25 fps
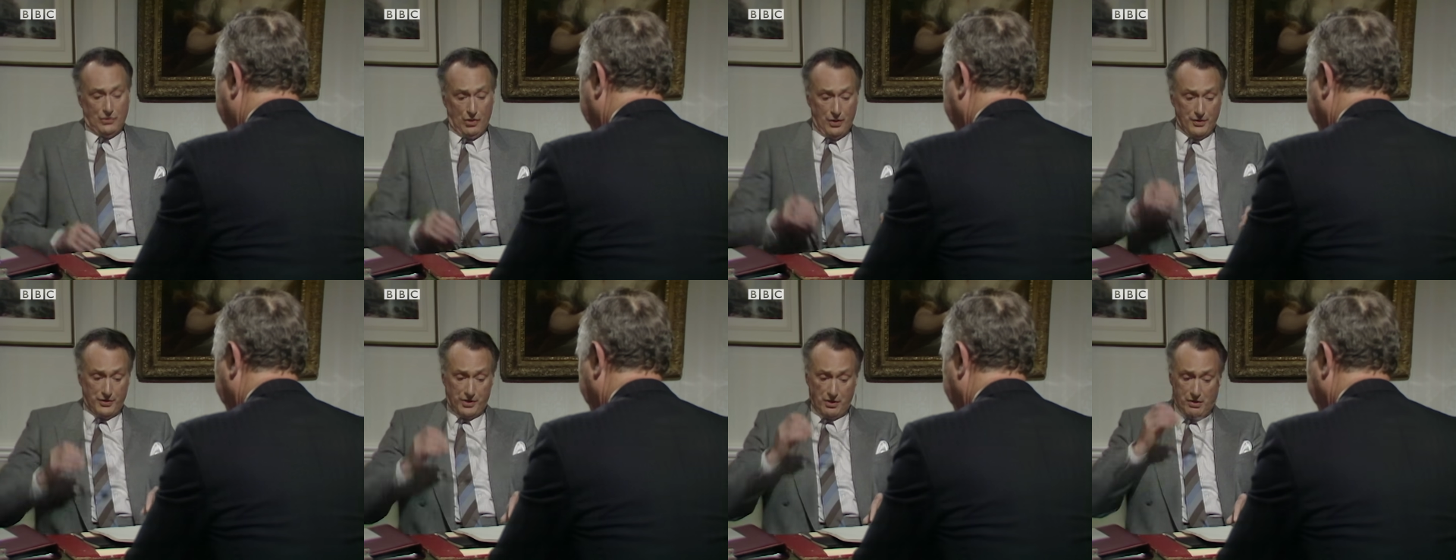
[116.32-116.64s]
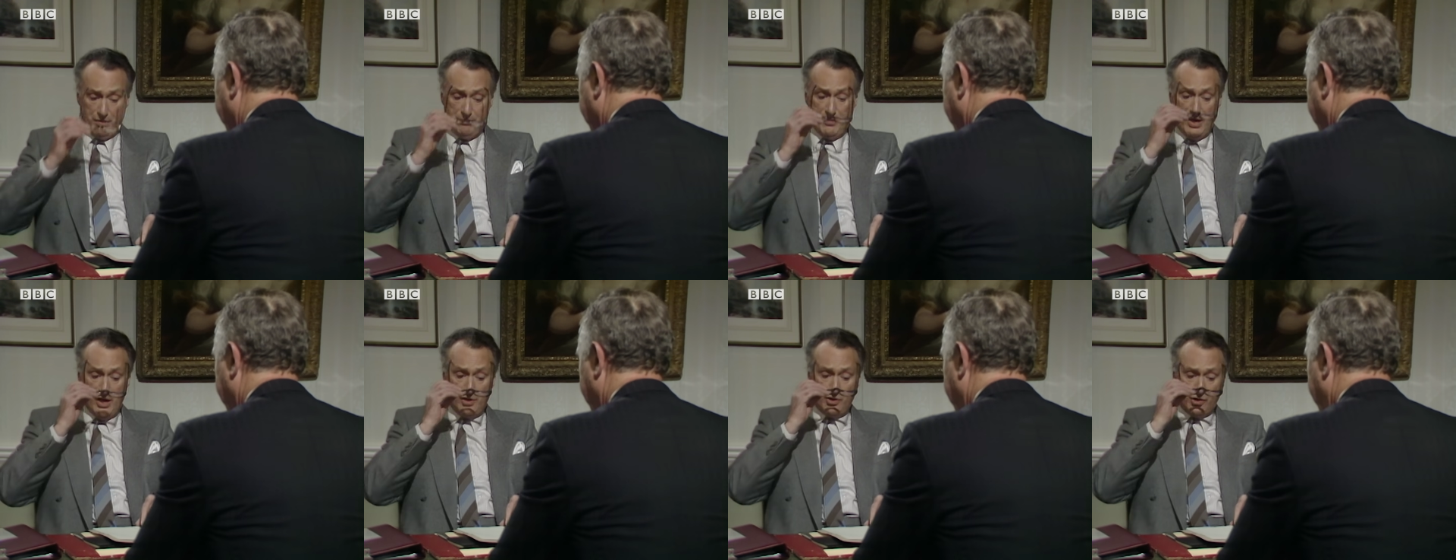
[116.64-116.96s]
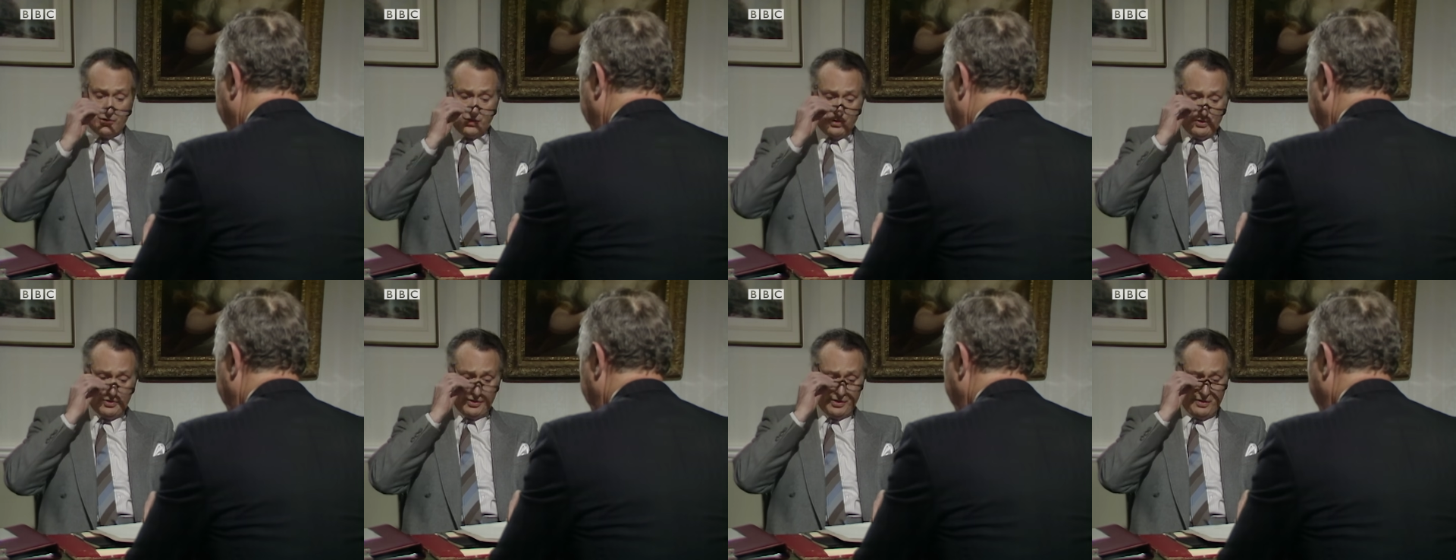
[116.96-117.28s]
also a major
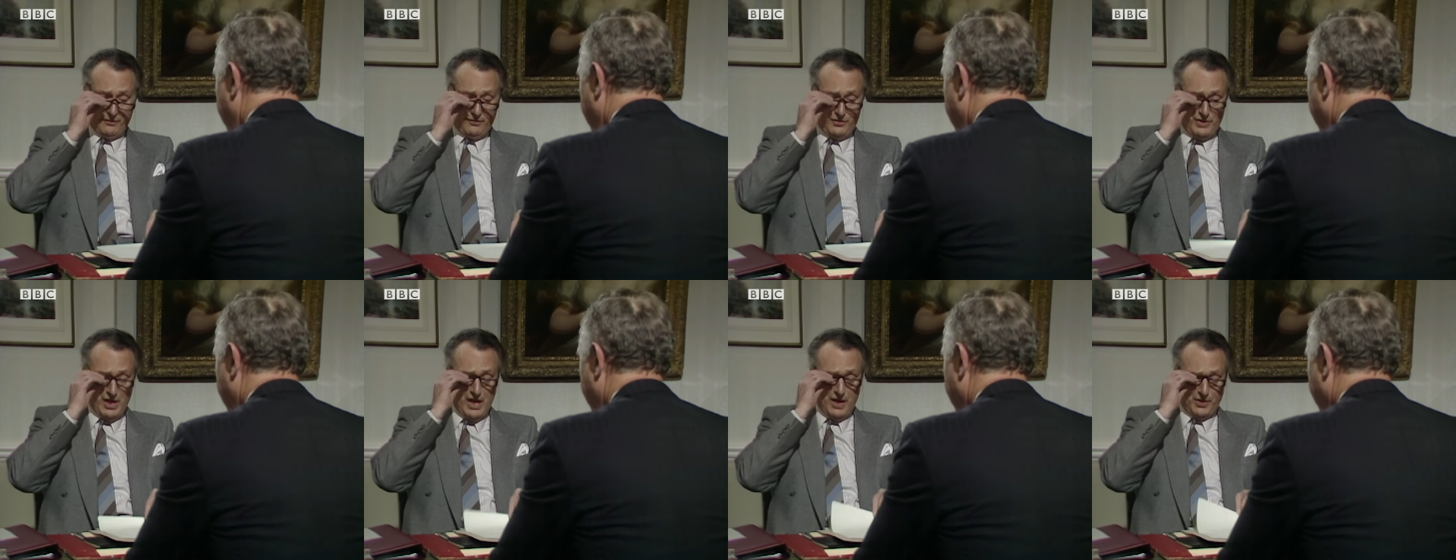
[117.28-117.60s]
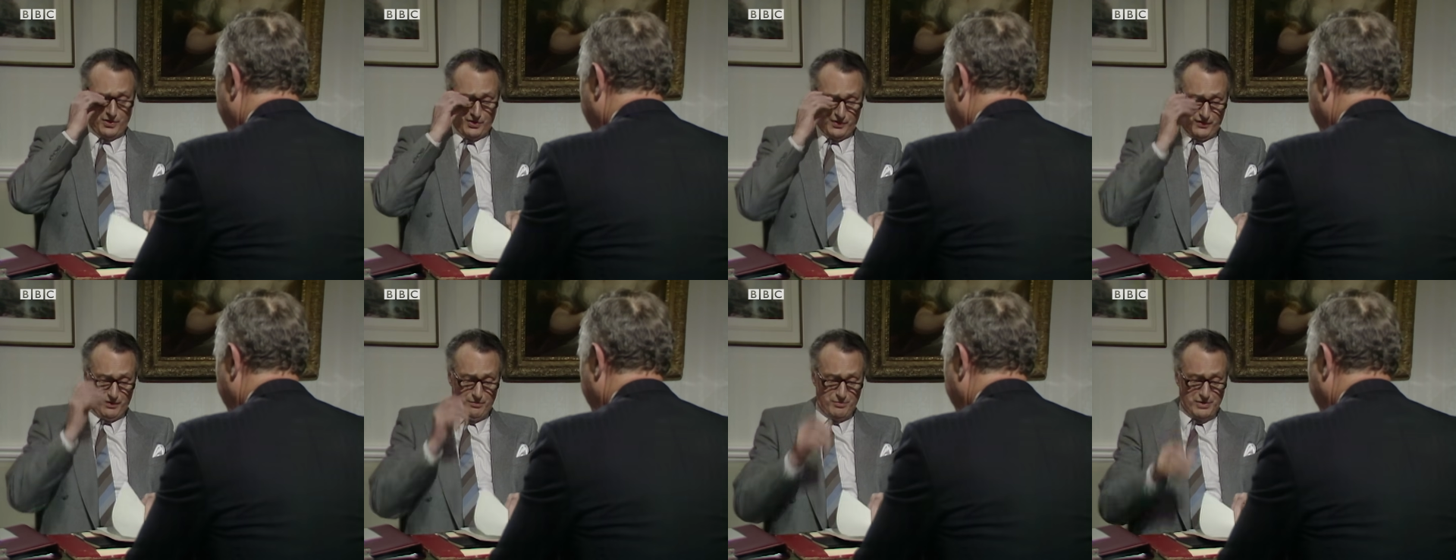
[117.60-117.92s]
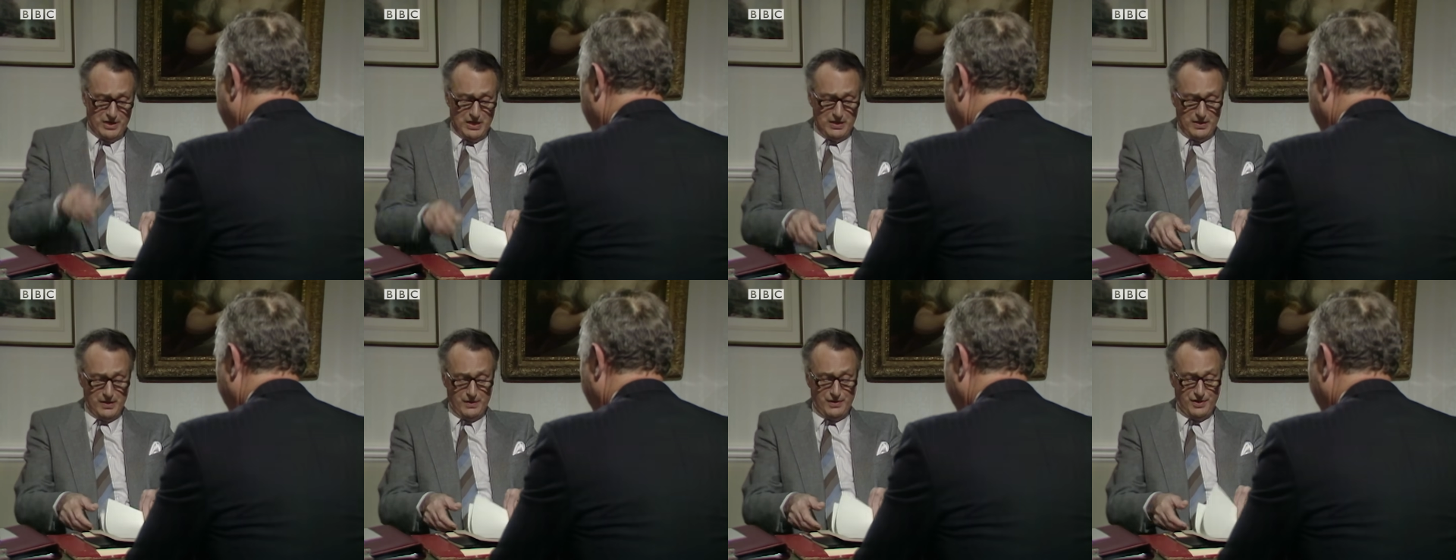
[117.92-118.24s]
source of deaths from
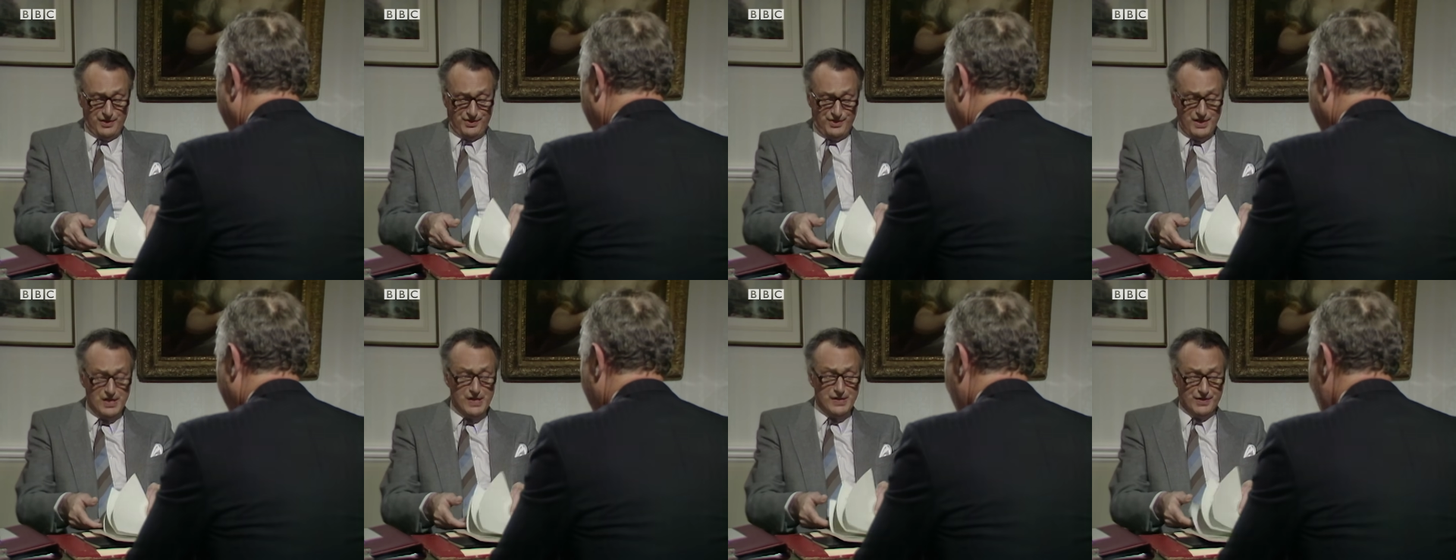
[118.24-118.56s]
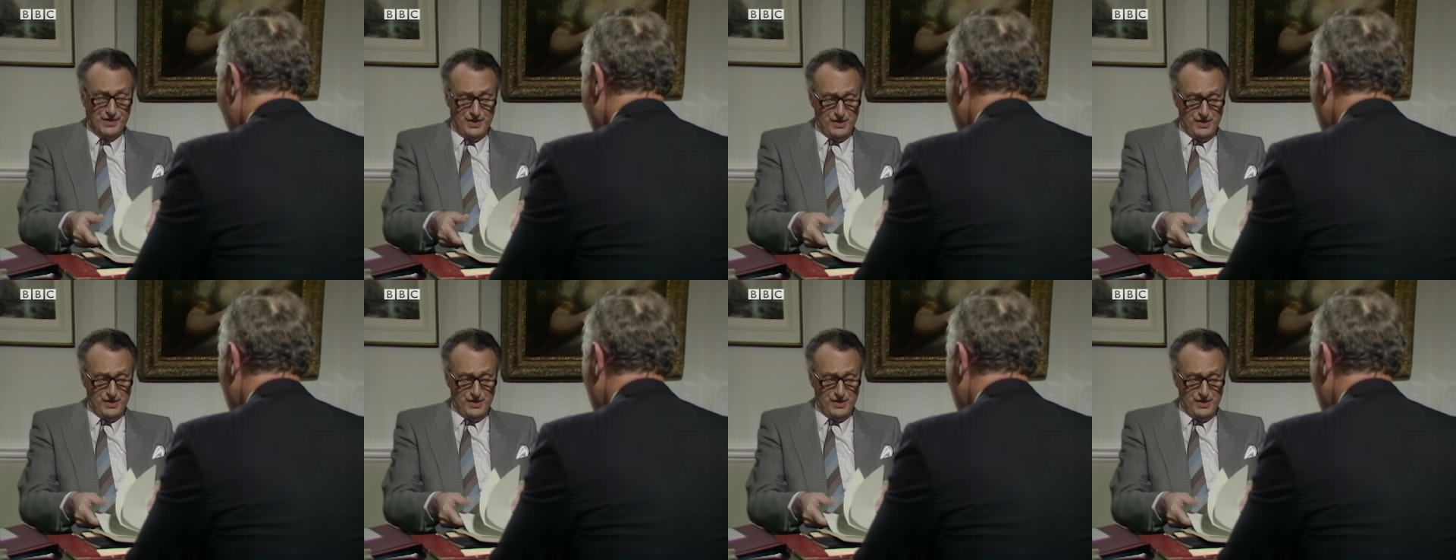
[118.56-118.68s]
killer diseases.